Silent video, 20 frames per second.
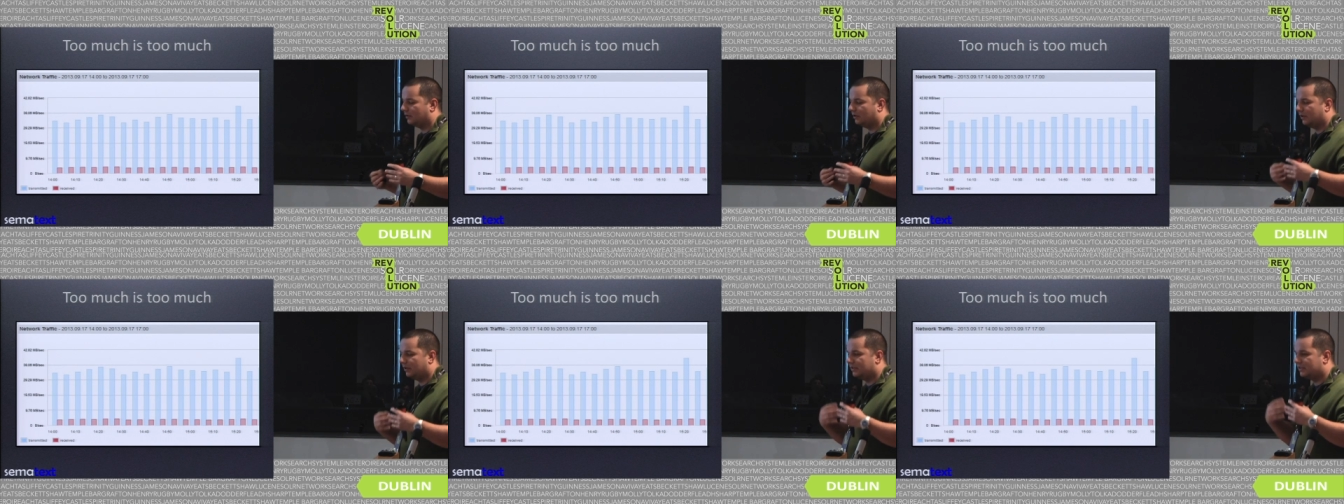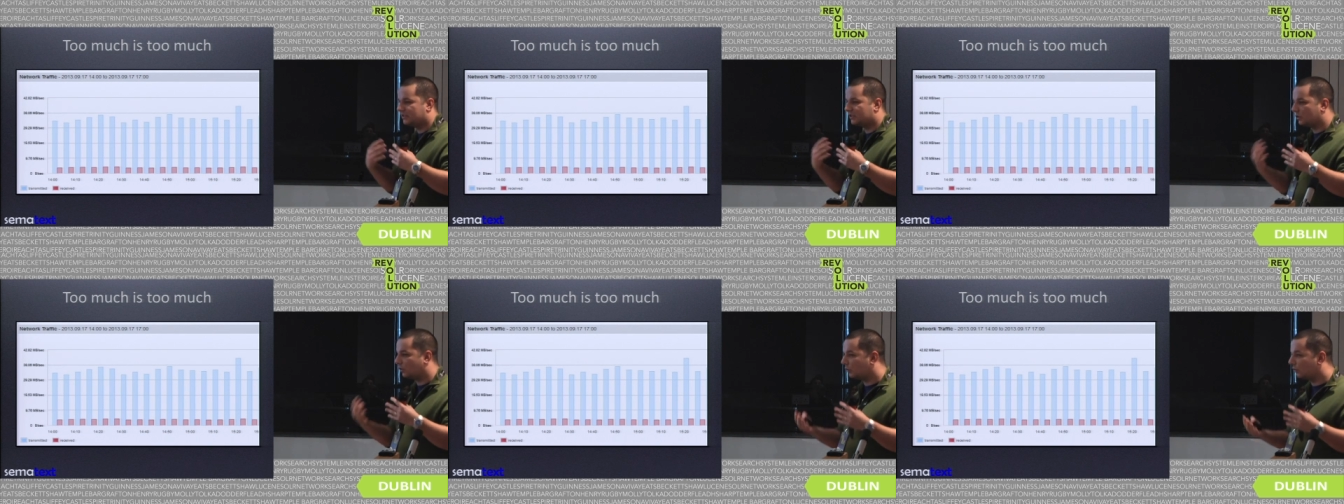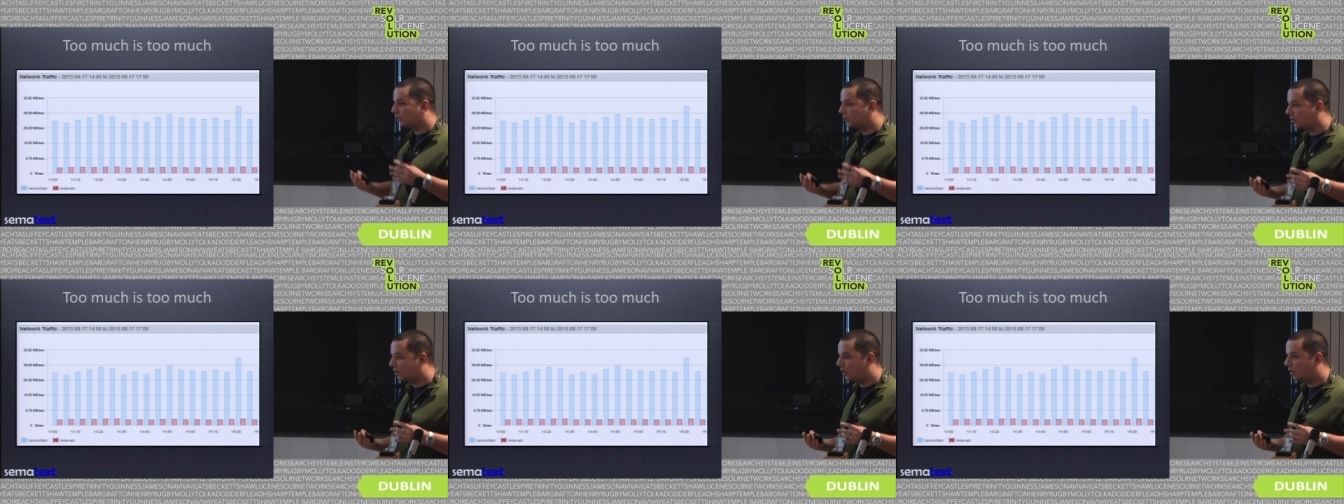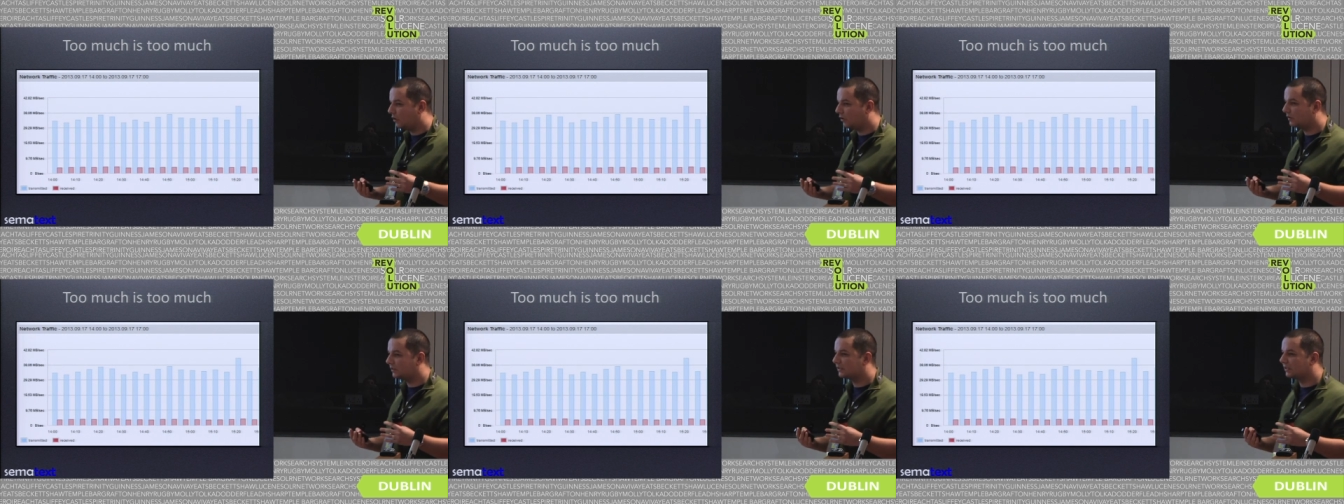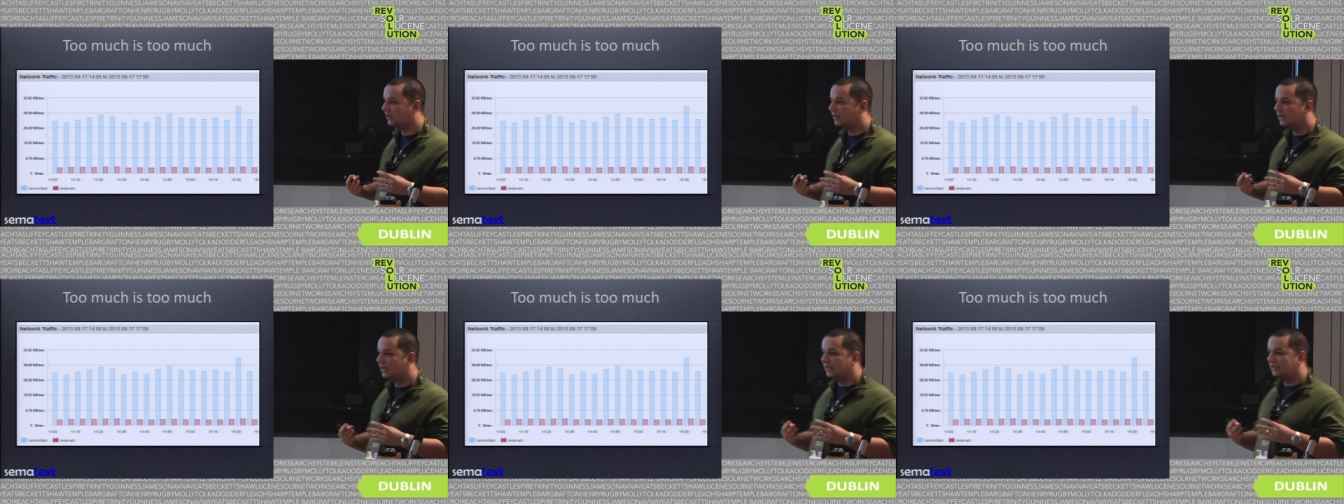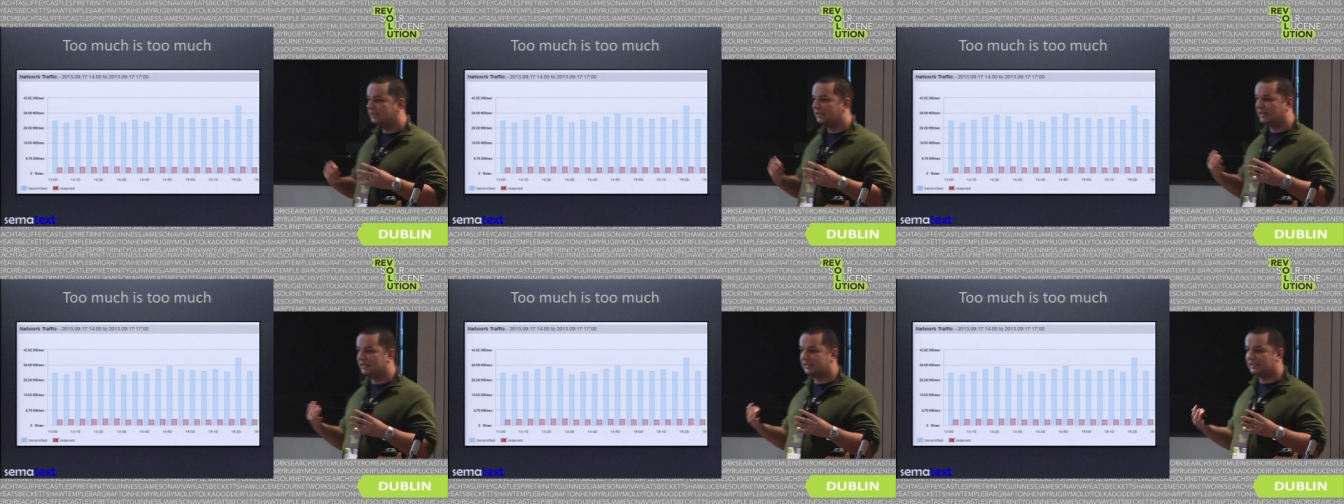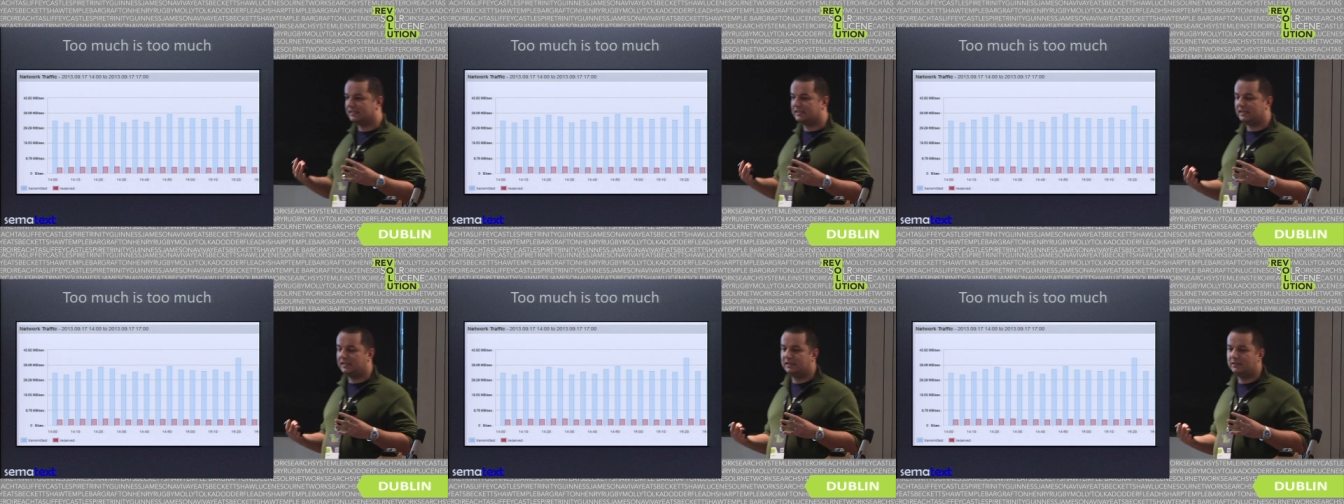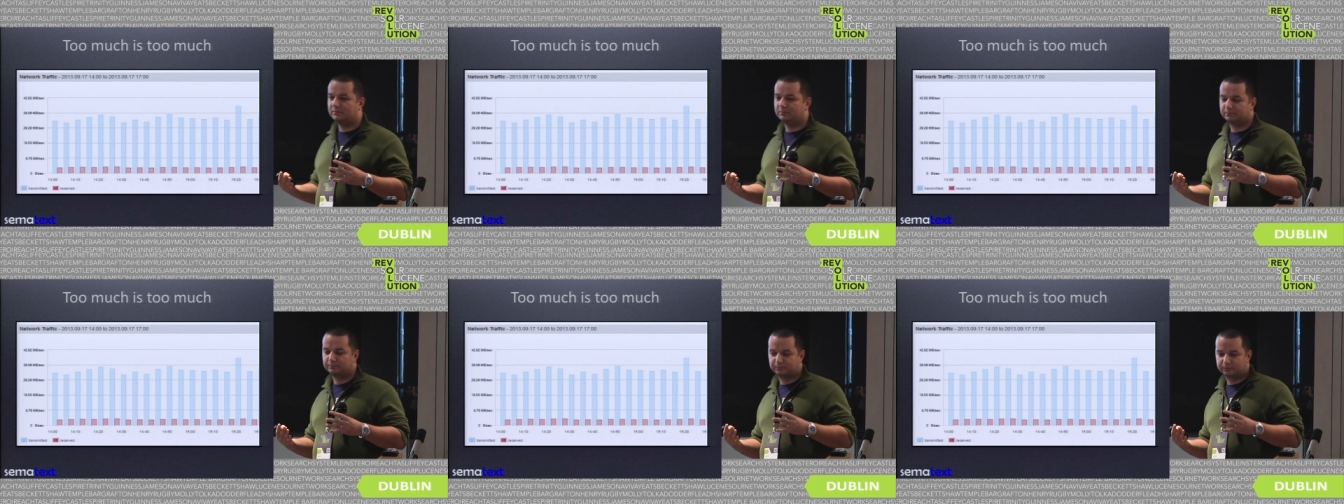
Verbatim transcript: in several logs, they see